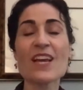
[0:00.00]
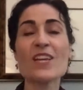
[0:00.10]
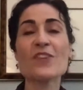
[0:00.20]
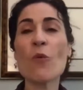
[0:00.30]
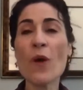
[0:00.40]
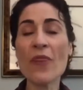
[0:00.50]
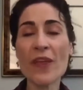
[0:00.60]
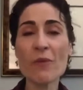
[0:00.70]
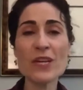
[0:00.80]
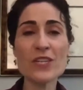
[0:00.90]
So one
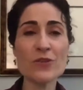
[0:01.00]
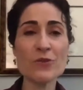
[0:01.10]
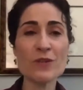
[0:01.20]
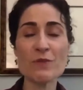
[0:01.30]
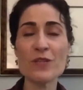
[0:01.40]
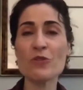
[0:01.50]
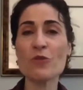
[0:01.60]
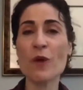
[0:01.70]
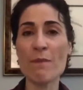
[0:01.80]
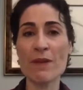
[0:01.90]
thing we do is we do
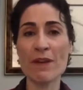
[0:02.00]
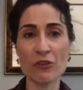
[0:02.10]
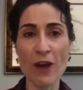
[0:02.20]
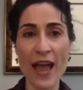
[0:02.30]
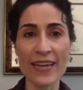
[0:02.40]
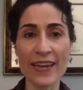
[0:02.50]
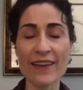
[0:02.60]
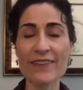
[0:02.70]
quite a bit of tracking.